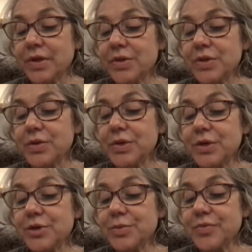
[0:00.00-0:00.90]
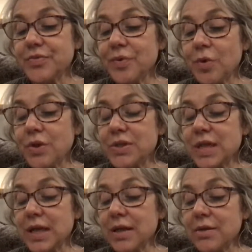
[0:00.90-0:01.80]
Two years before,
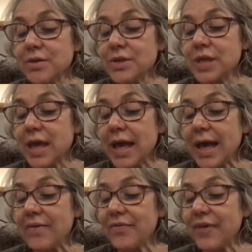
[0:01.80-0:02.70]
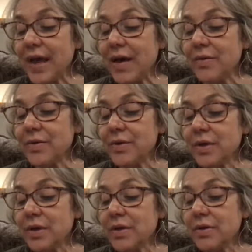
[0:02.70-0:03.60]
settlers had found
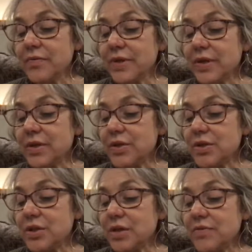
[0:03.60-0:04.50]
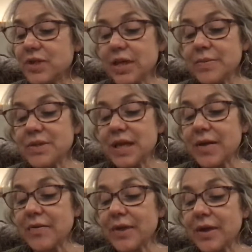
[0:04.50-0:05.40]
the village of
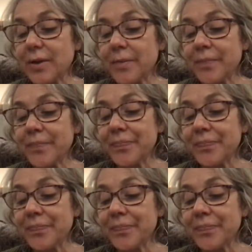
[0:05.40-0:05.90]
Jamestown there.